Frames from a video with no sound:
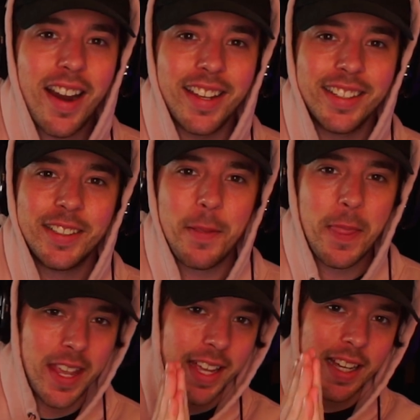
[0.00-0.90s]
All right,
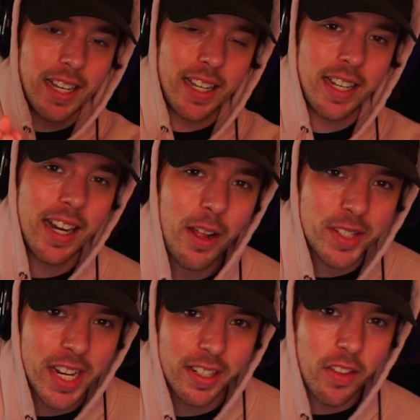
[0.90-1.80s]
now
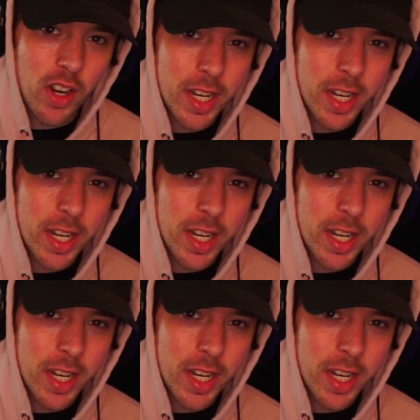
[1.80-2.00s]
let's get into the